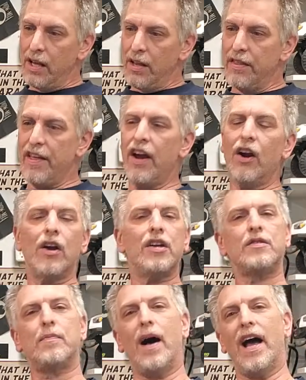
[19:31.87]
there
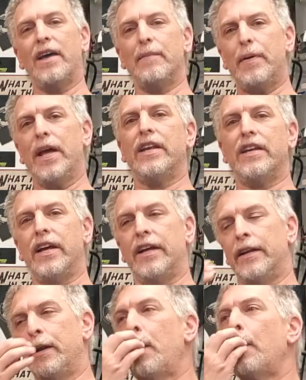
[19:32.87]
is my
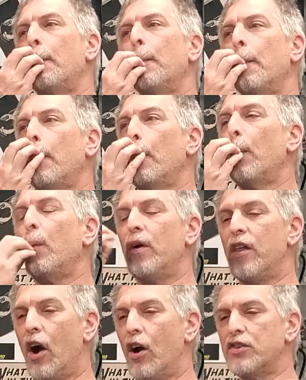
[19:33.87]
opinion
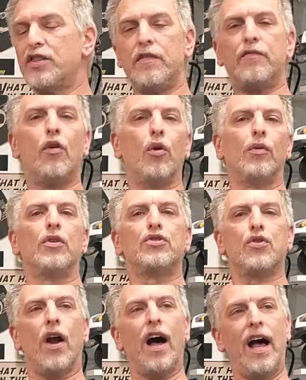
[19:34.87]
with RC four-wheel
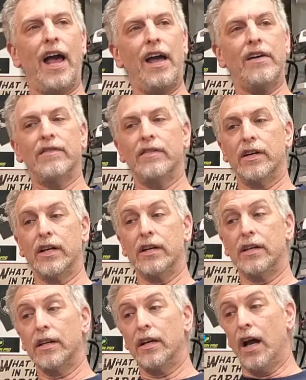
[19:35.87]
drive.
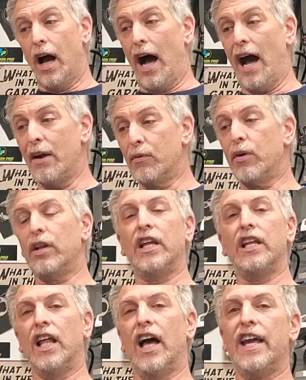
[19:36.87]
I really
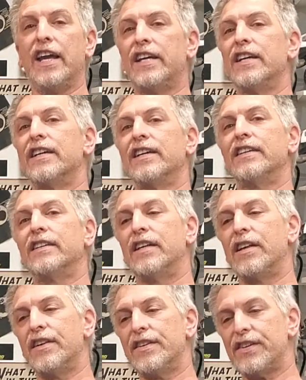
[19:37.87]
like
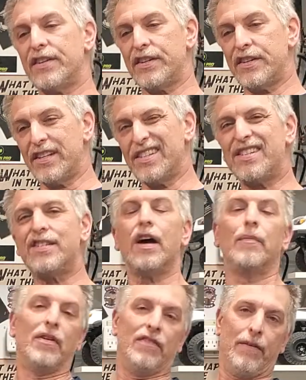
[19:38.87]

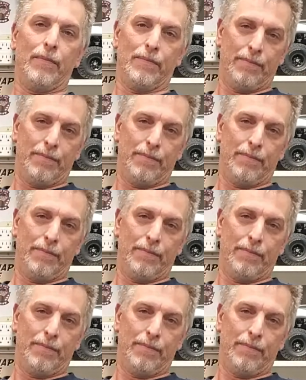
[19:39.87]
some of them.